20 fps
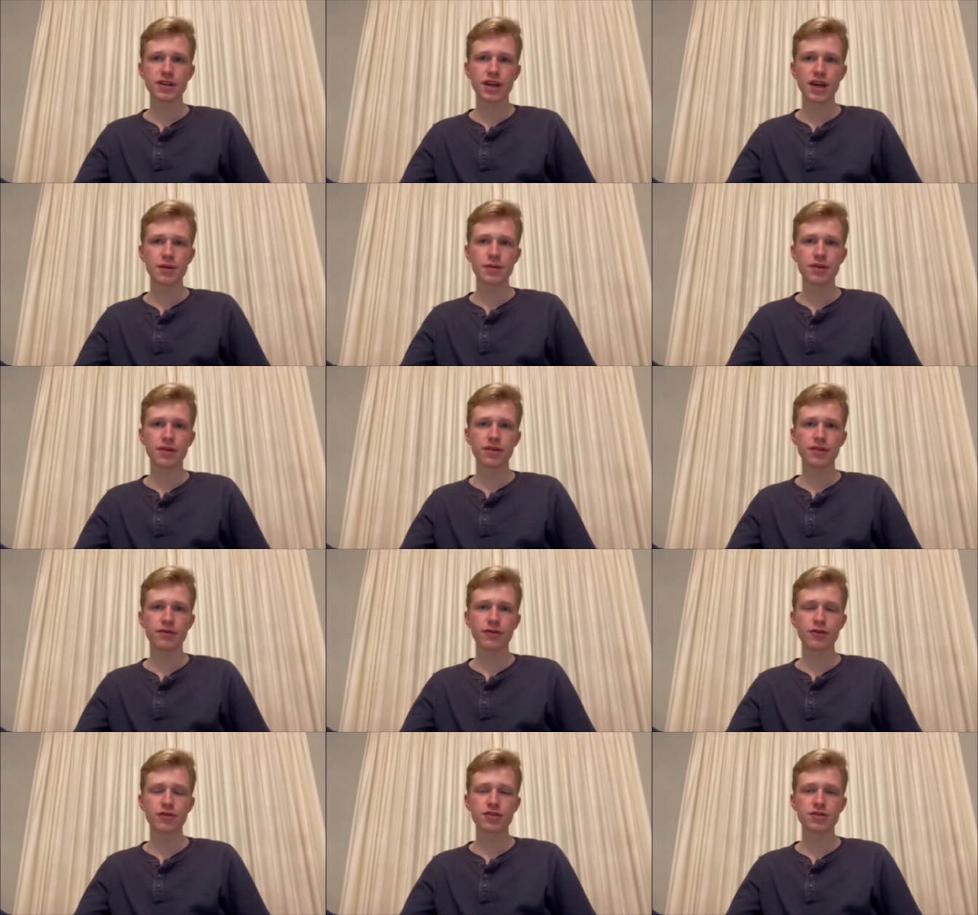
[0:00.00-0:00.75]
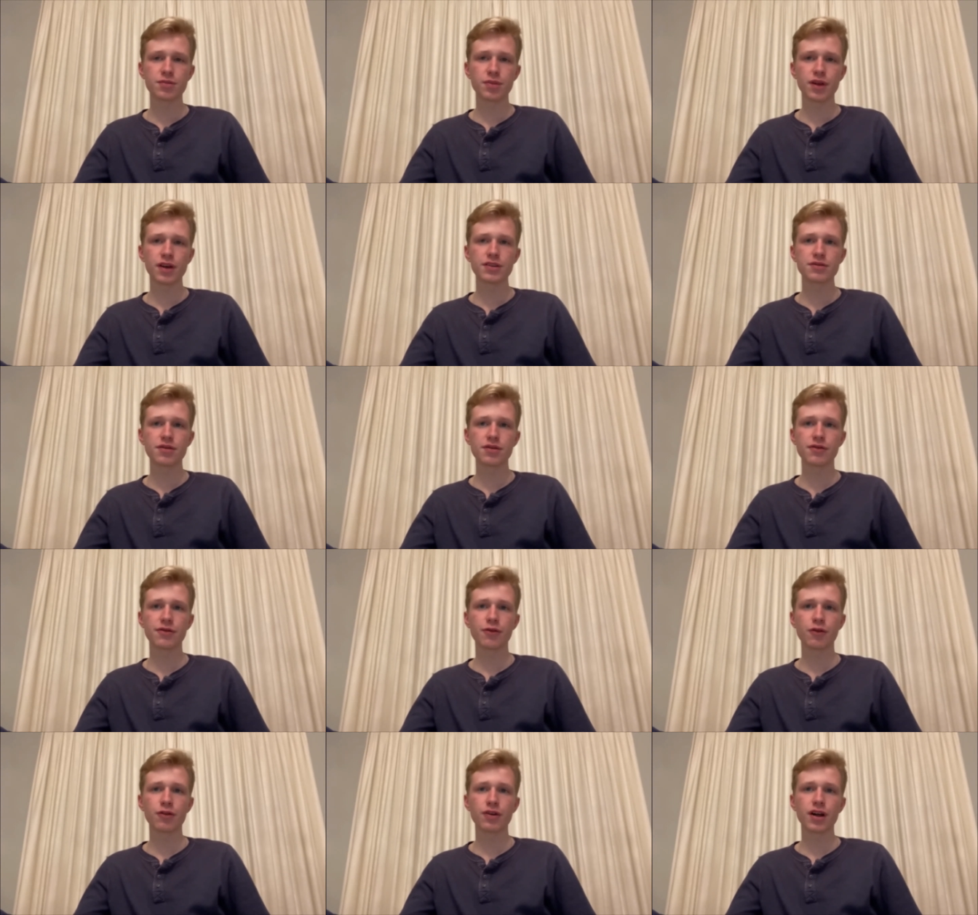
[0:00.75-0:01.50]
It came in first place
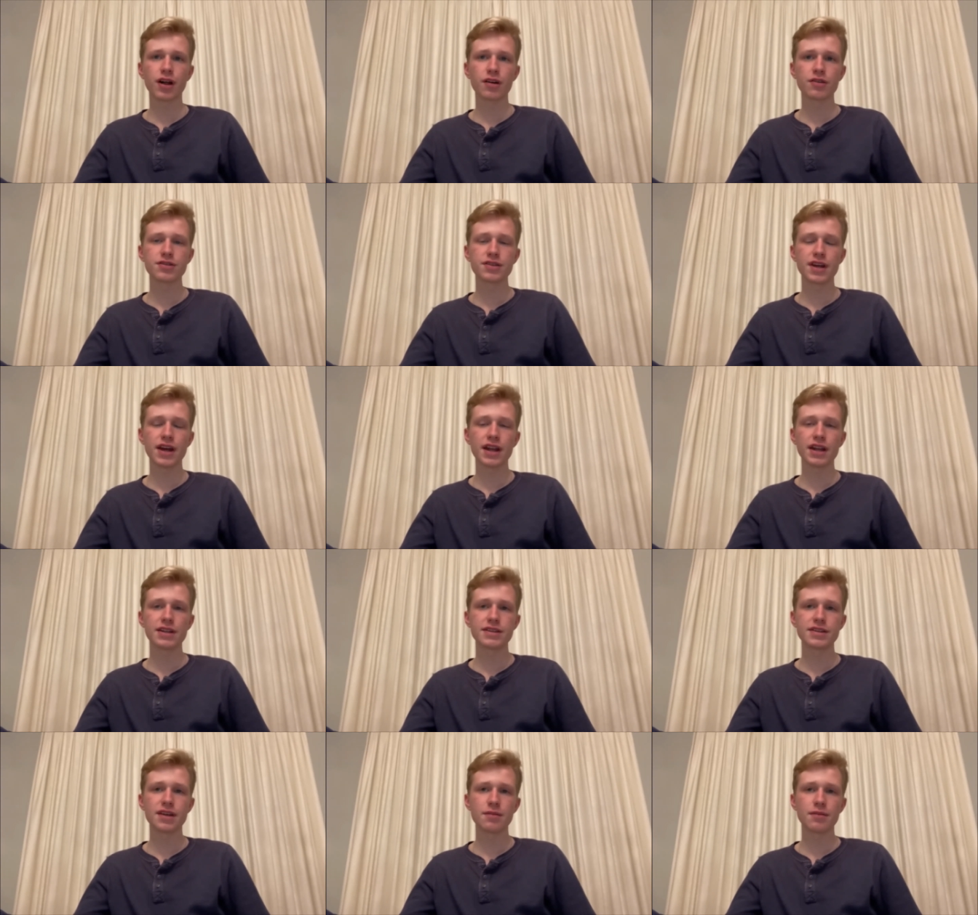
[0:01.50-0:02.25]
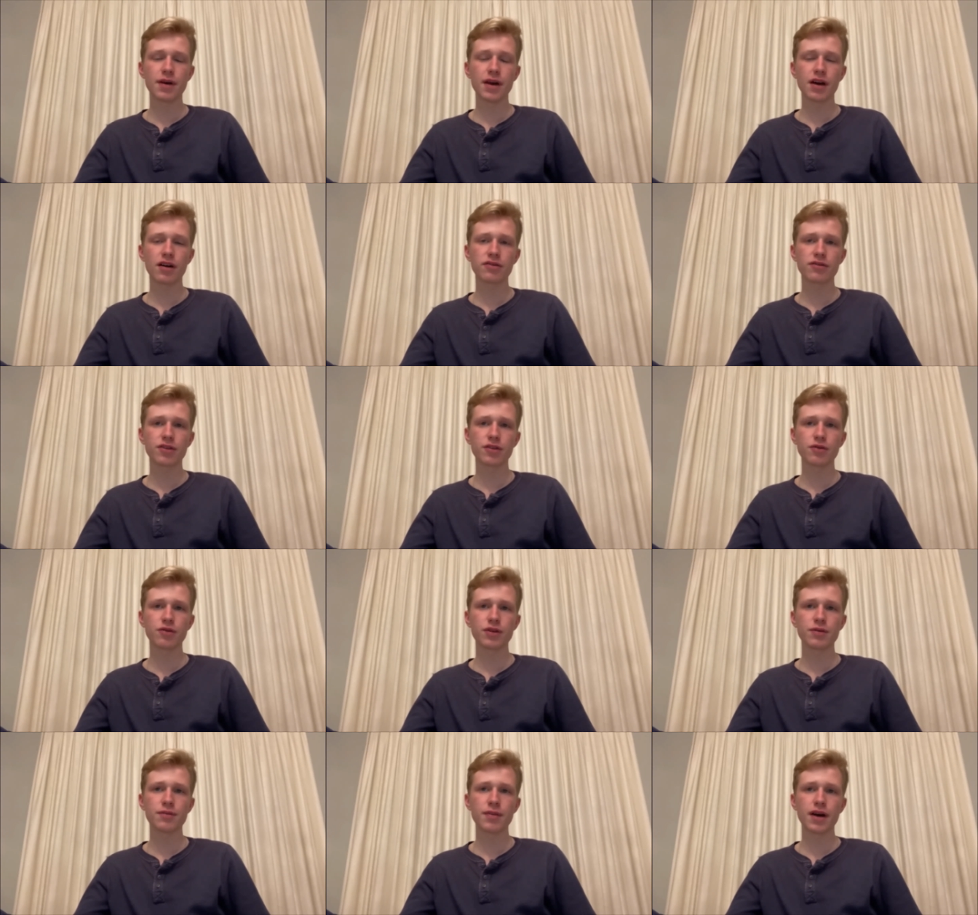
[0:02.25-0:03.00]
with $4.80 payout for the
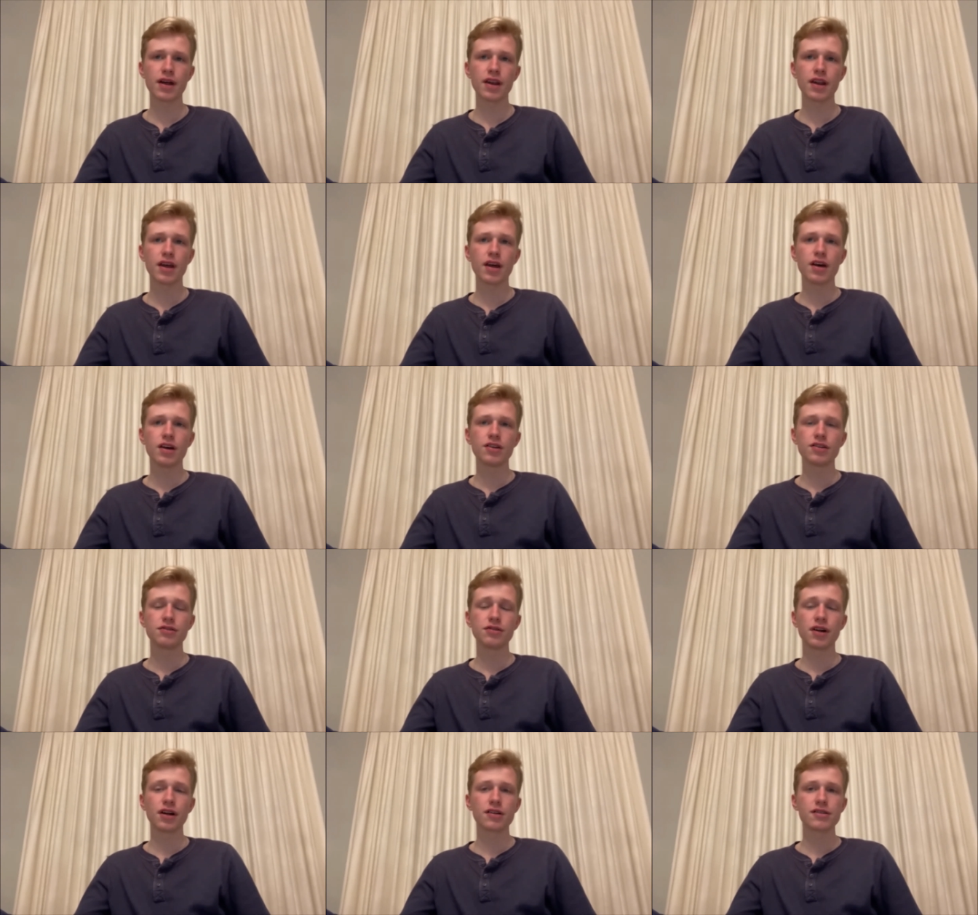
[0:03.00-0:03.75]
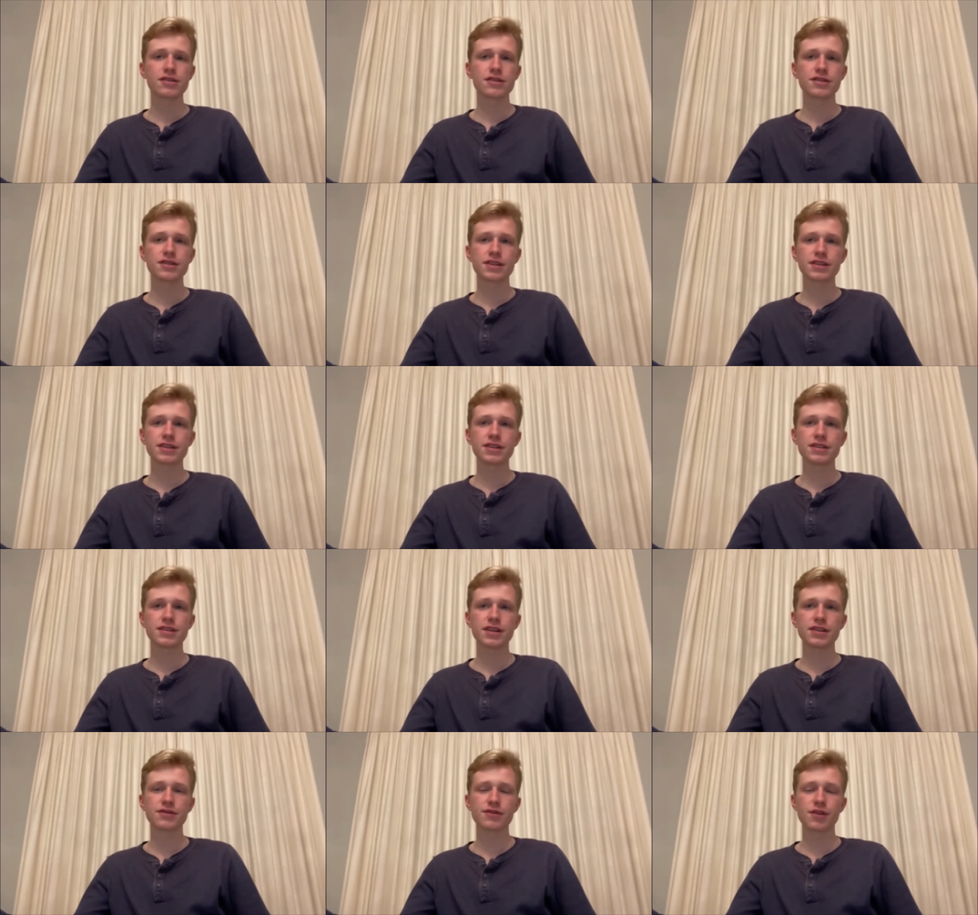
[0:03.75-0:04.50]
win bet,
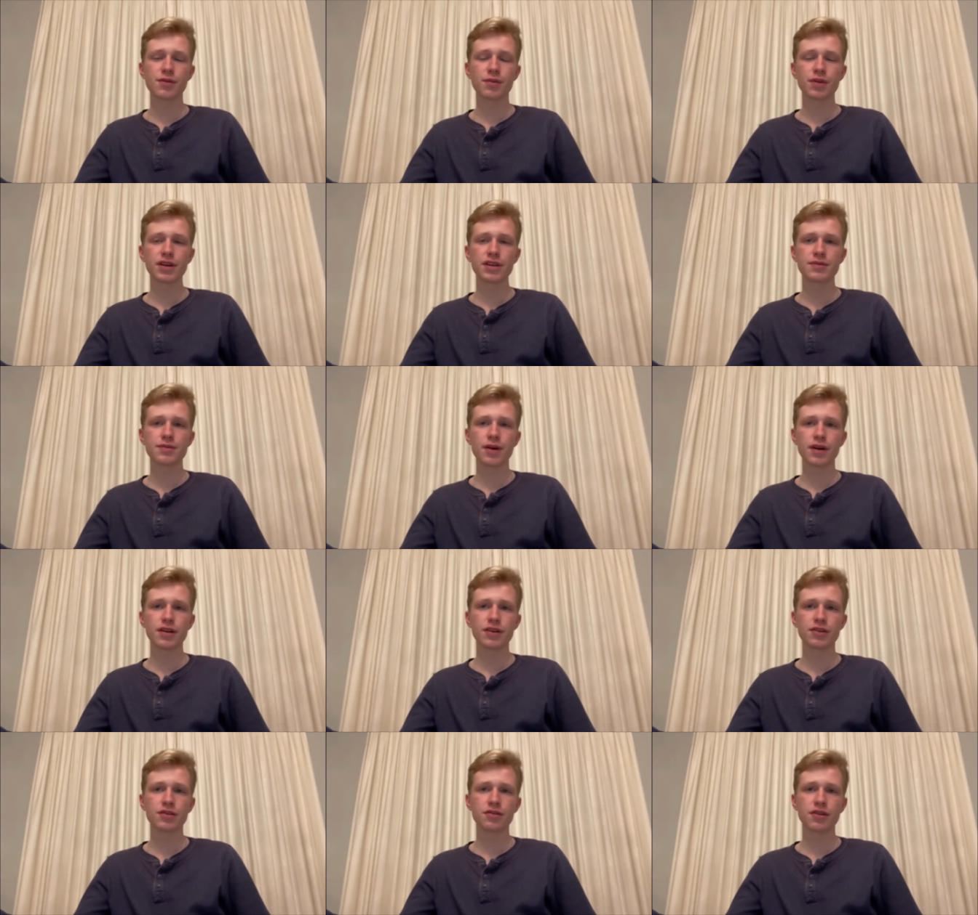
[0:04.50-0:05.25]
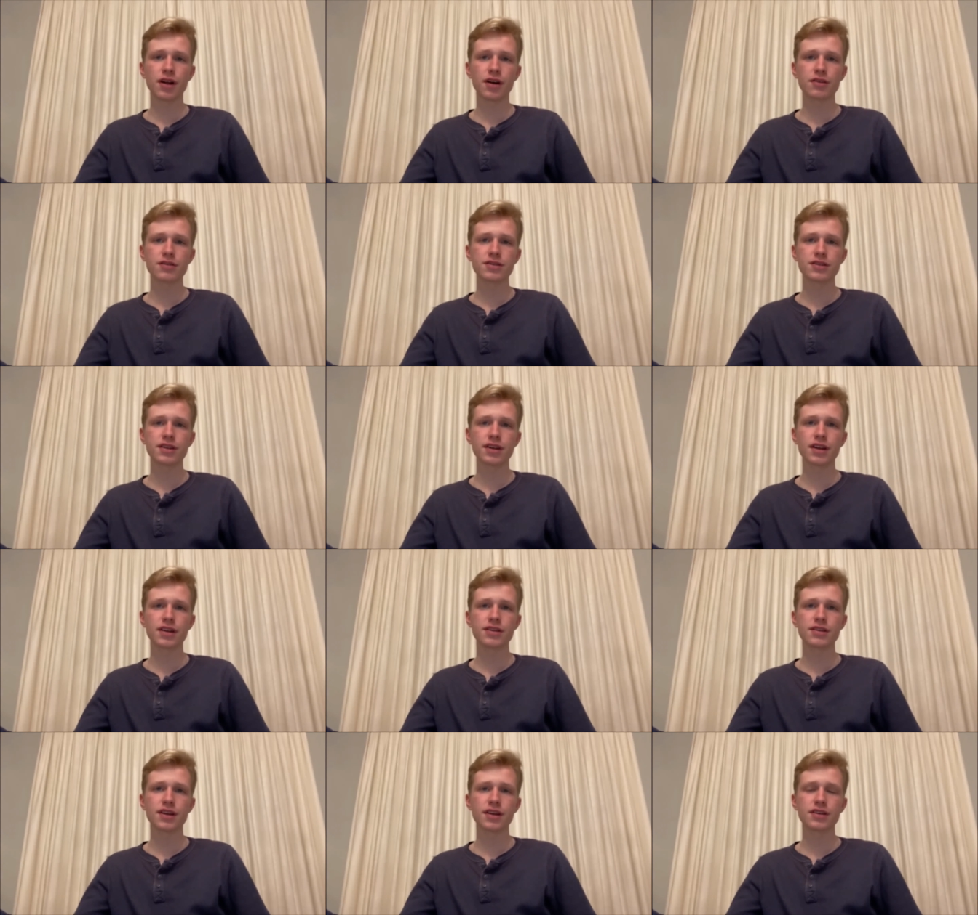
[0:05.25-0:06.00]
$2.60 for the place bet, and
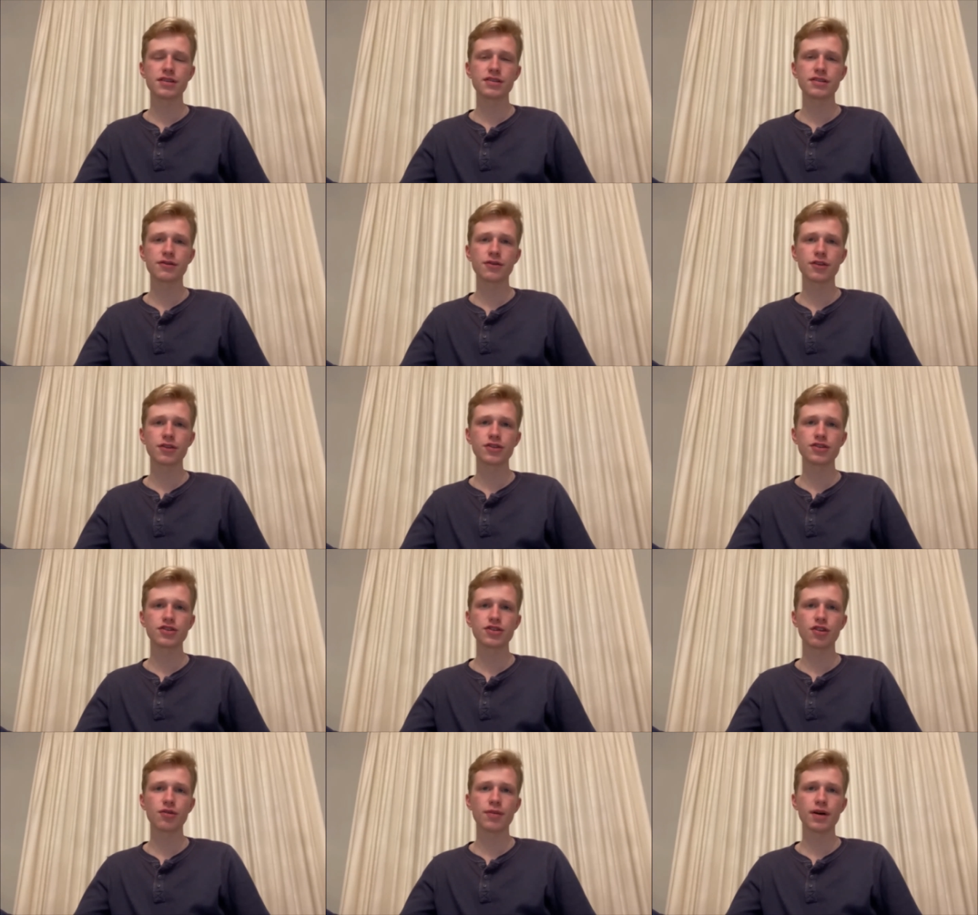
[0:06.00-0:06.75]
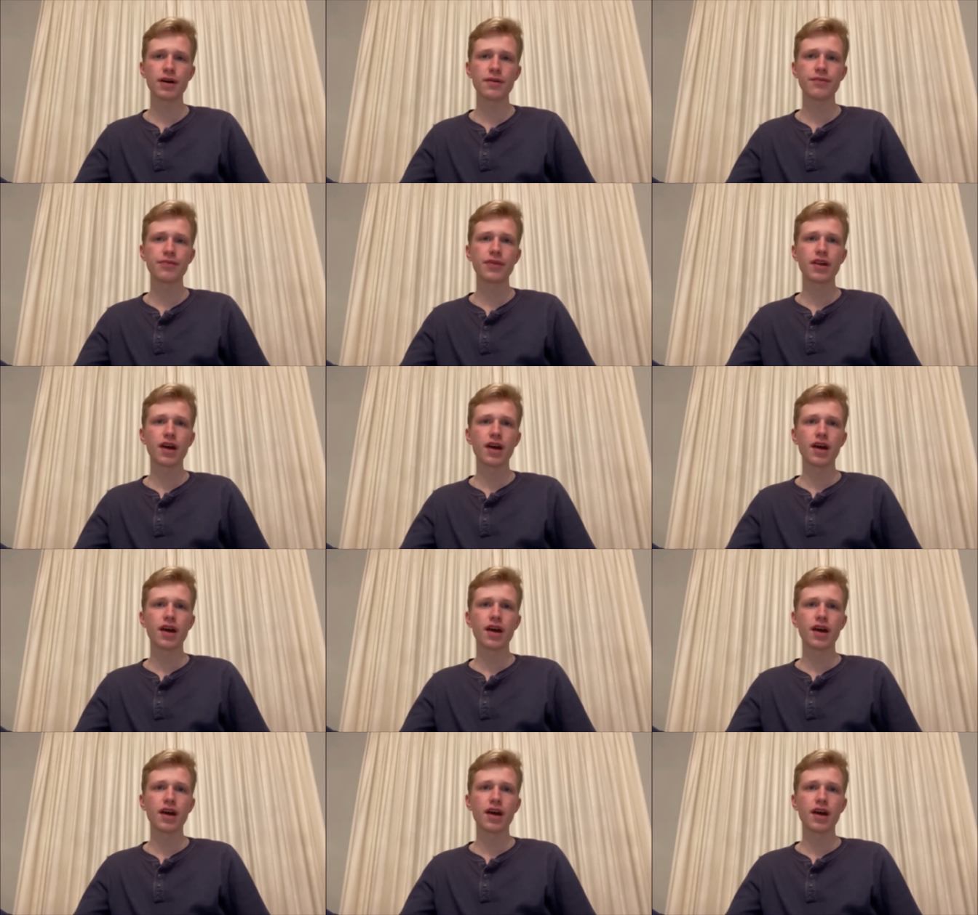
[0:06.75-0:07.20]
$2.10 for the show bet.